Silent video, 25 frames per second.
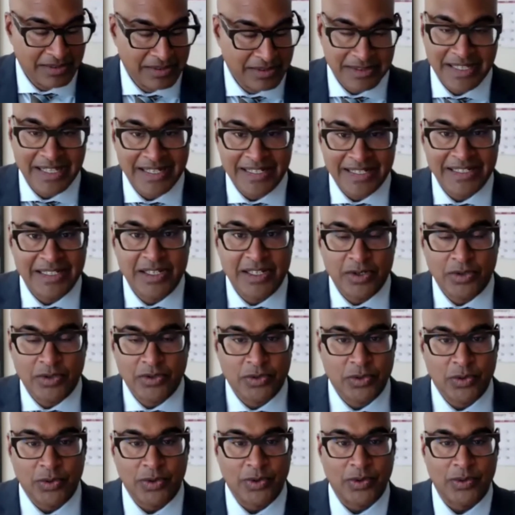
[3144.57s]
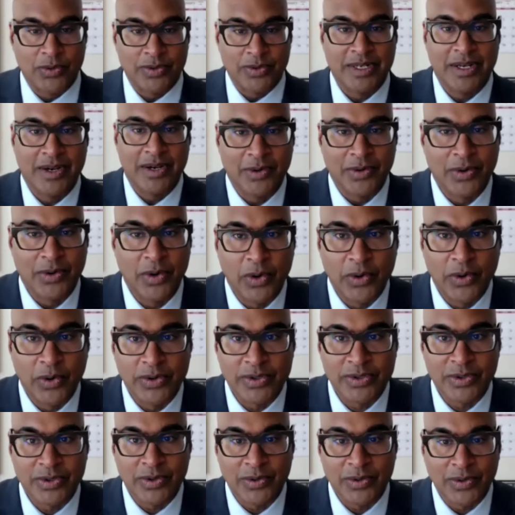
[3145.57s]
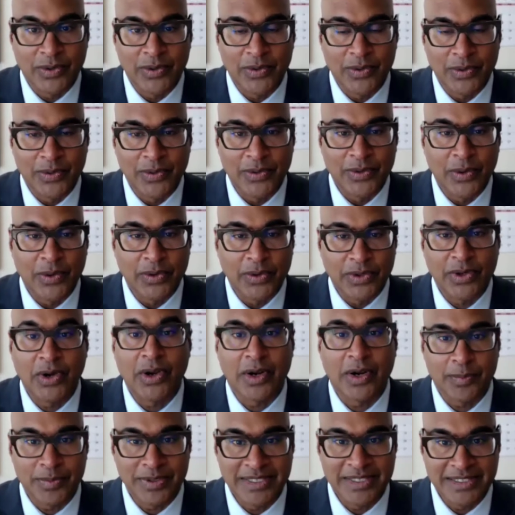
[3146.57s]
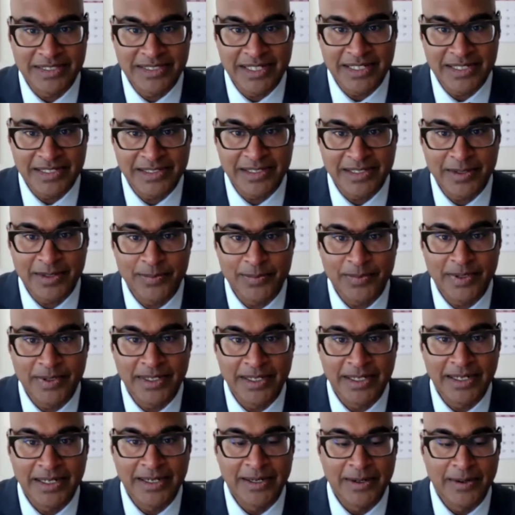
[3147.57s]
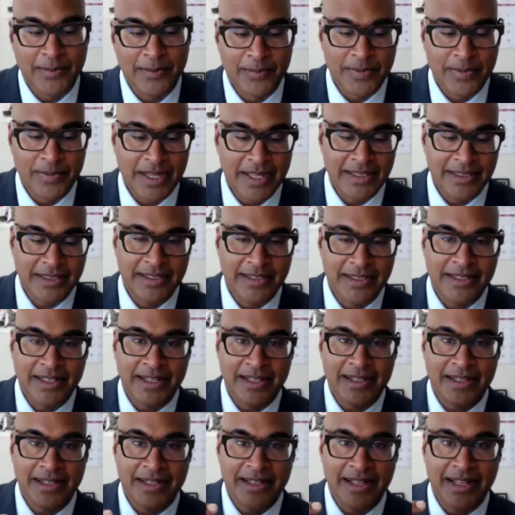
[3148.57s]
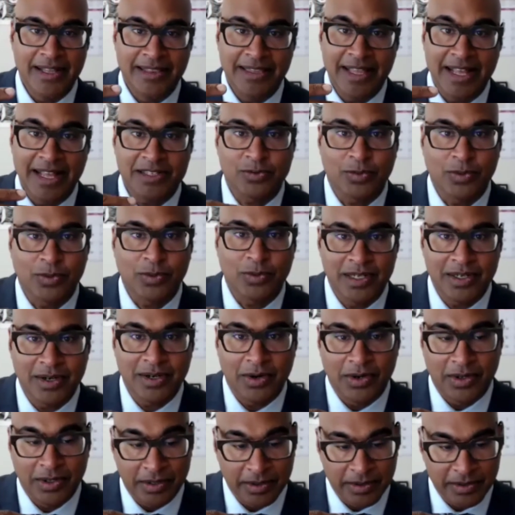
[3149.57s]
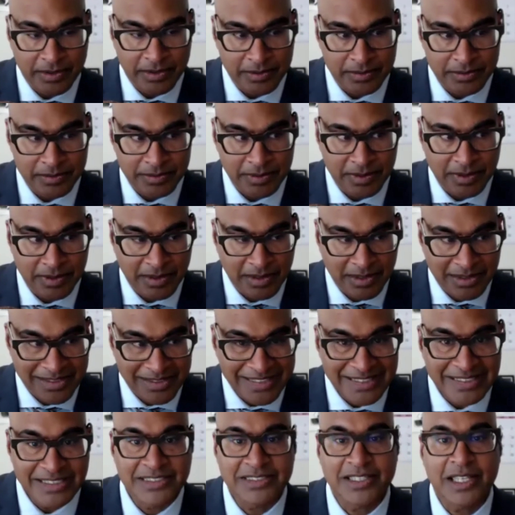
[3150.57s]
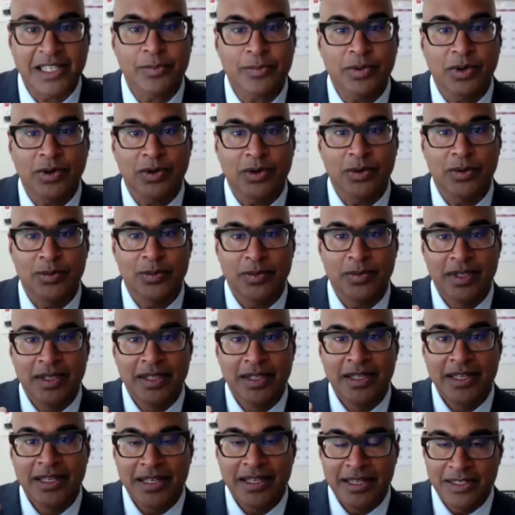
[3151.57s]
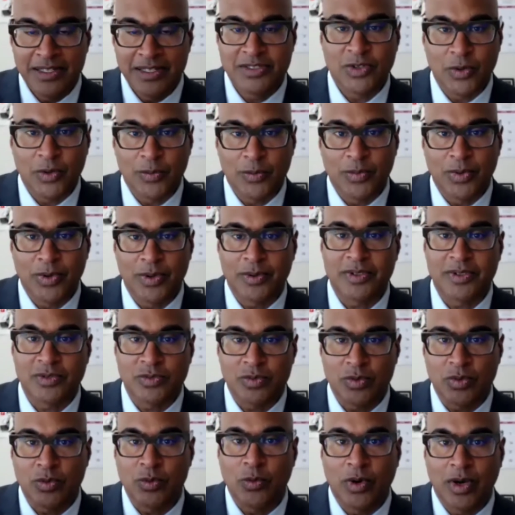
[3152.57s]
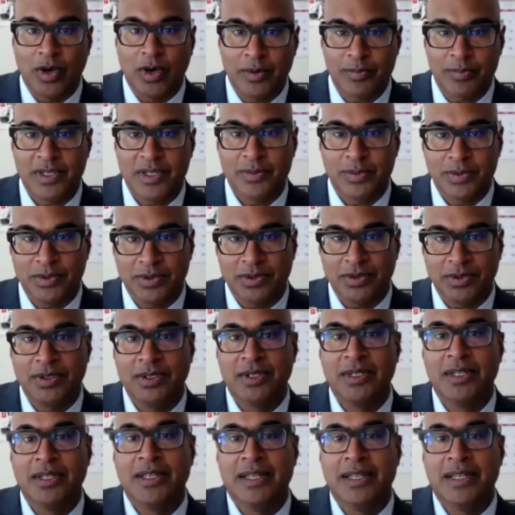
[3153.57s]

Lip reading: getting killed or hurt or caught up with the system. And that's why our Clean Slate program is so important, because we want people,